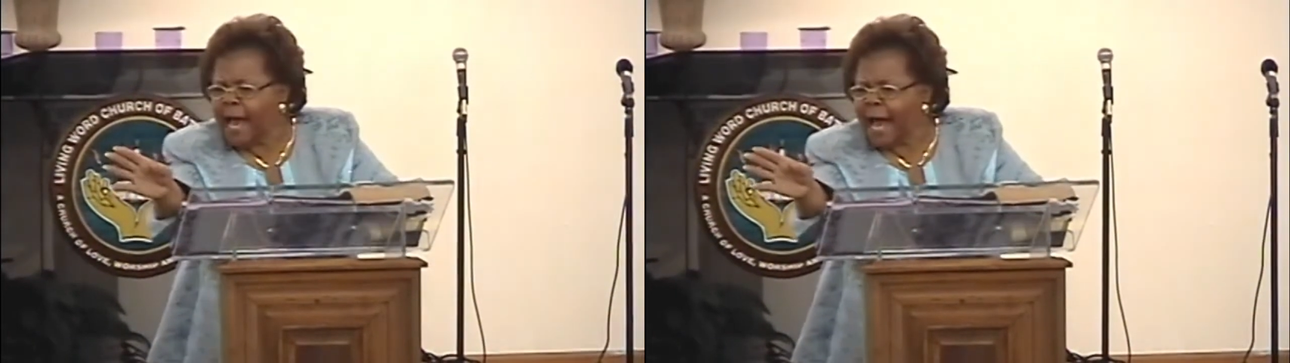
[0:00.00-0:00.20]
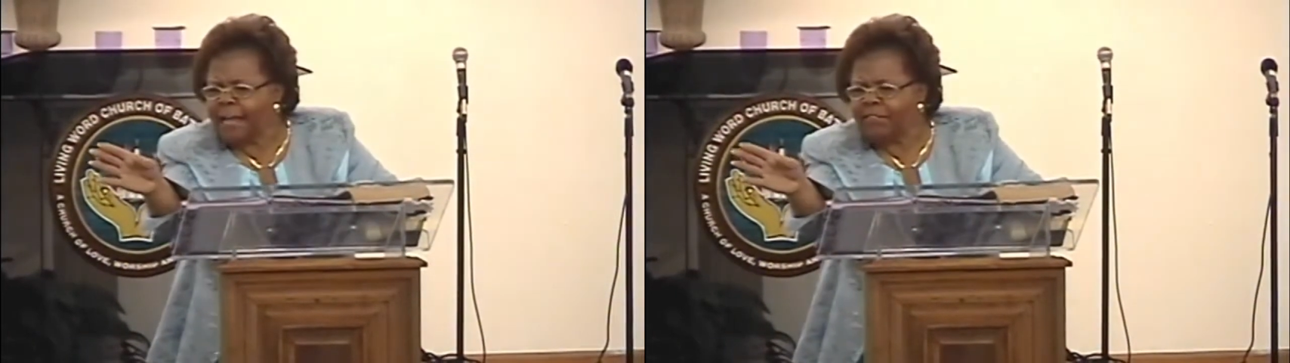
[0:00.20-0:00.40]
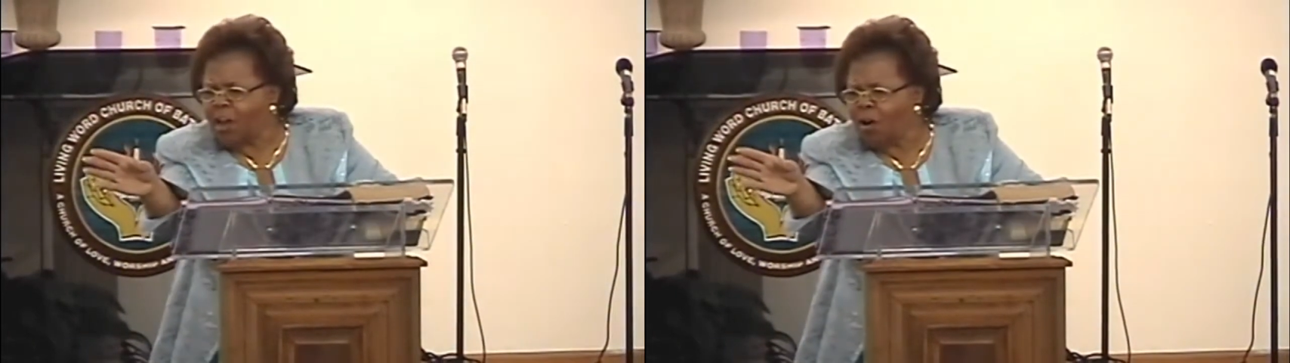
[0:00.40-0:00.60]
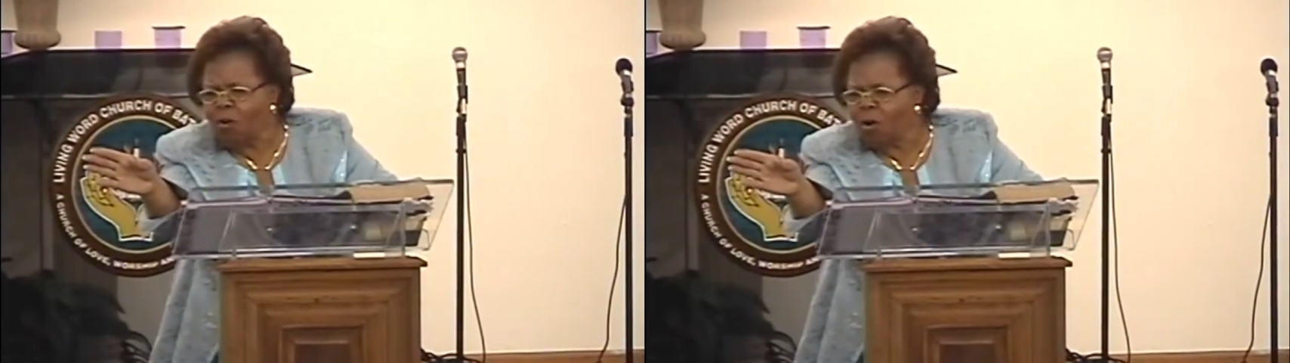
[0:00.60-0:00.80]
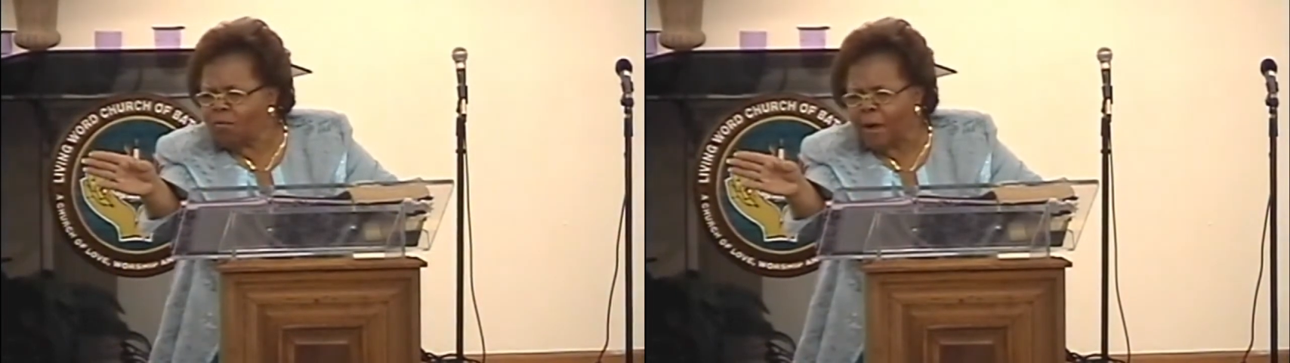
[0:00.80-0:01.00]
I saw
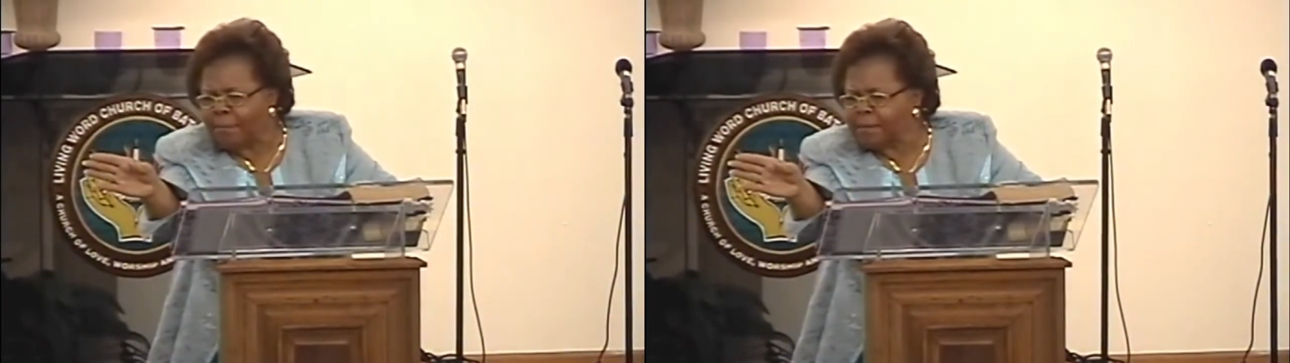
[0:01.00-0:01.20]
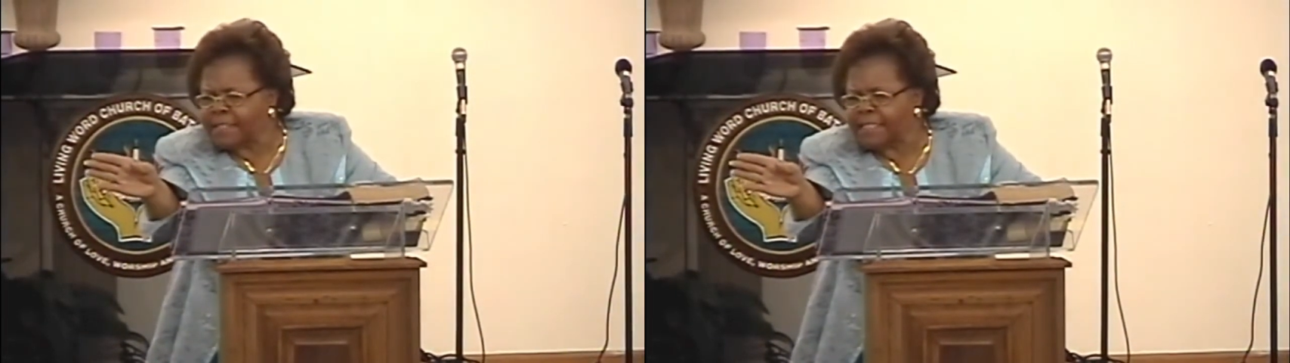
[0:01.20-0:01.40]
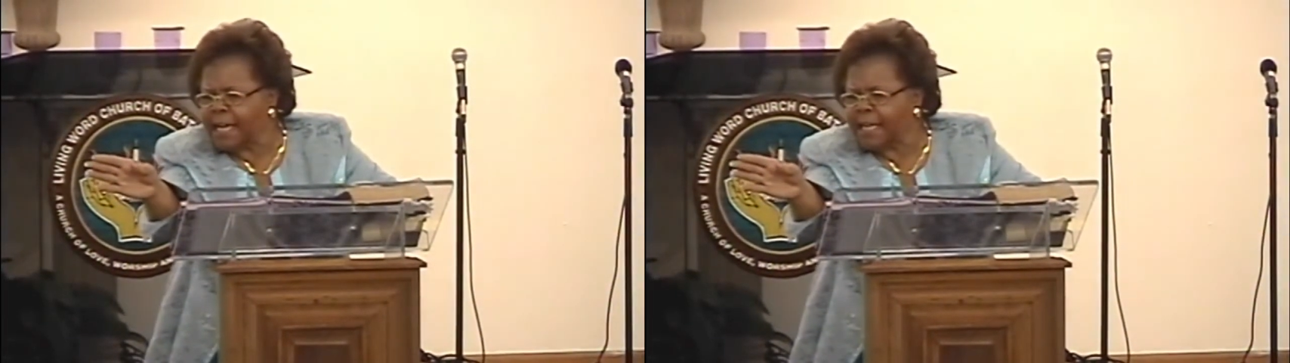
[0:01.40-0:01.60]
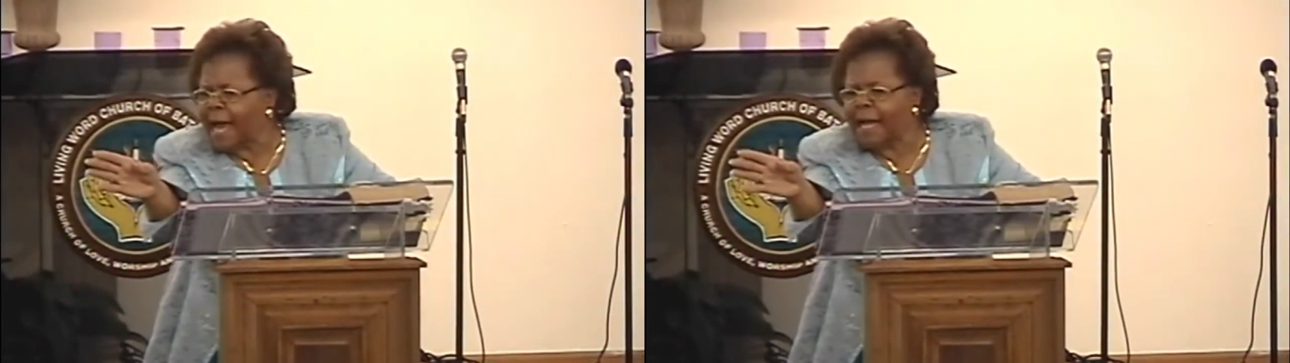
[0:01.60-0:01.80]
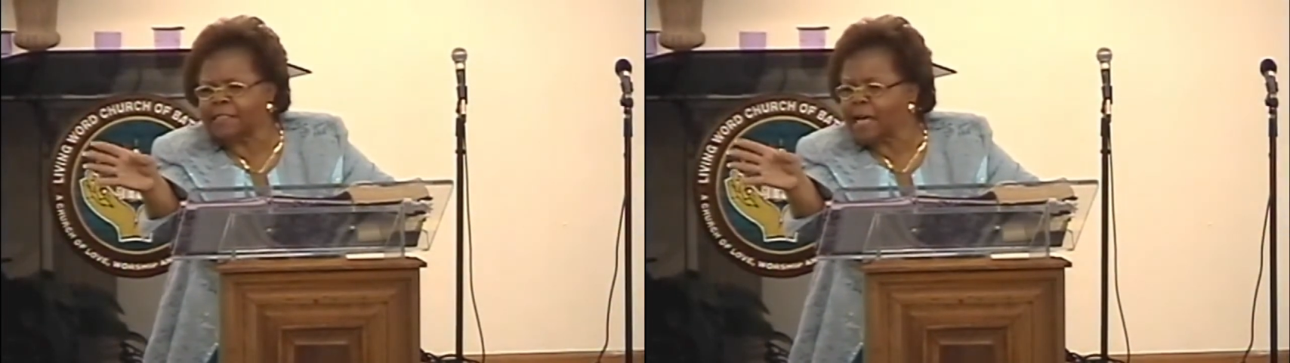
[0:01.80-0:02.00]
Oral Roberts' tent.
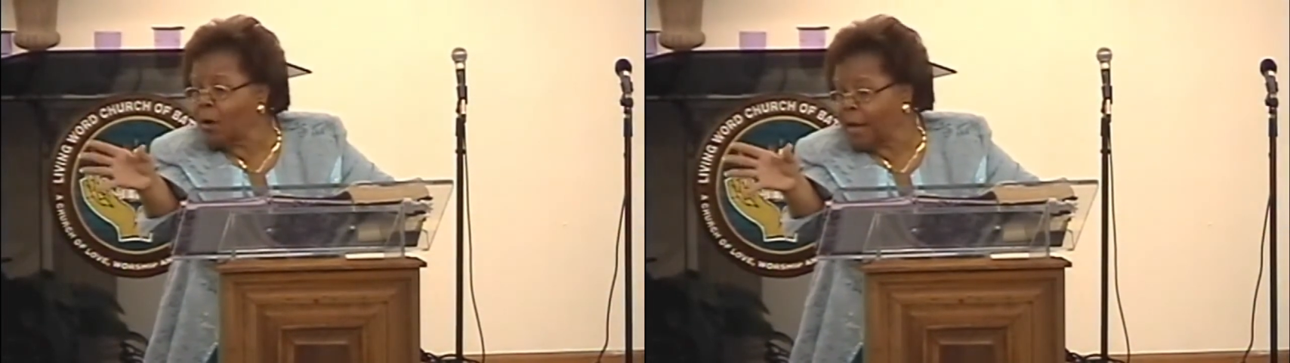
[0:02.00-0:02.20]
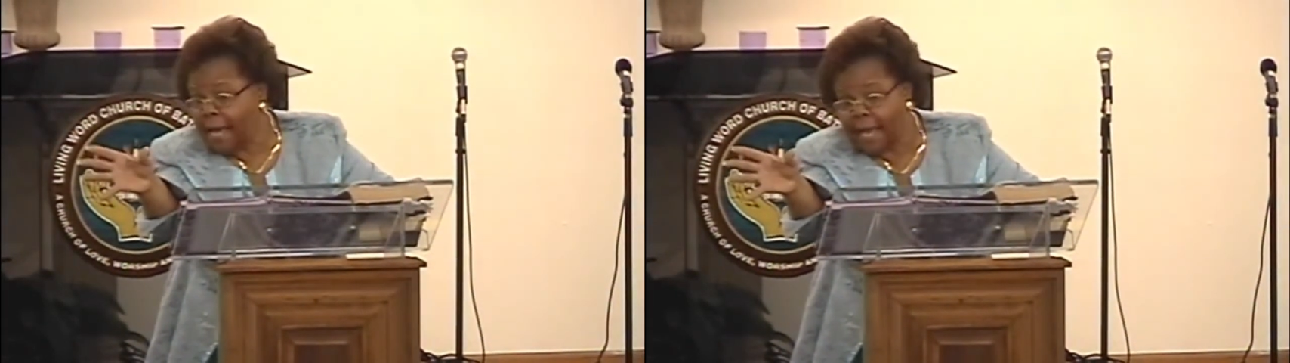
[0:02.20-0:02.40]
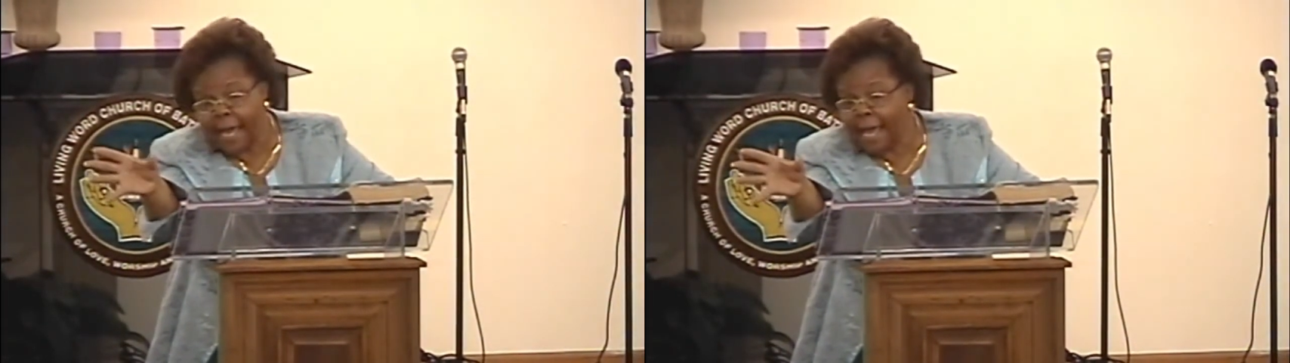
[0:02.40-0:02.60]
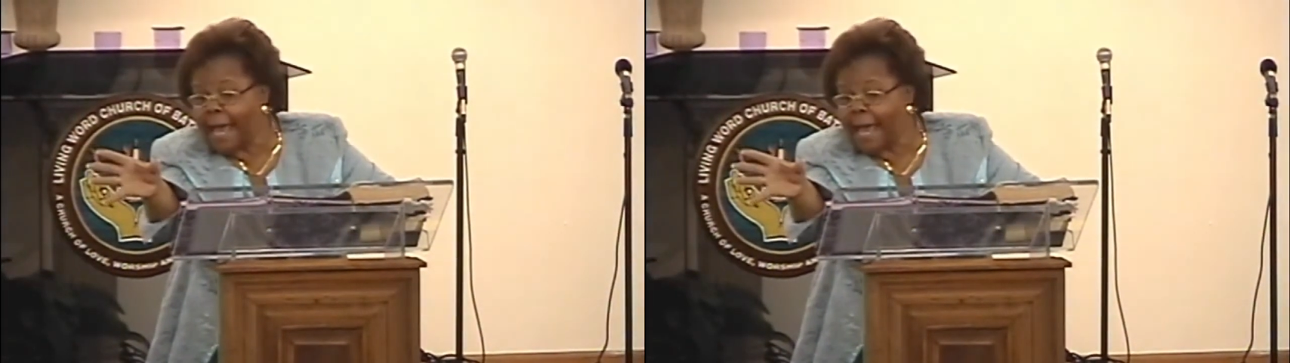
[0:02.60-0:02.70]
I saw A.A.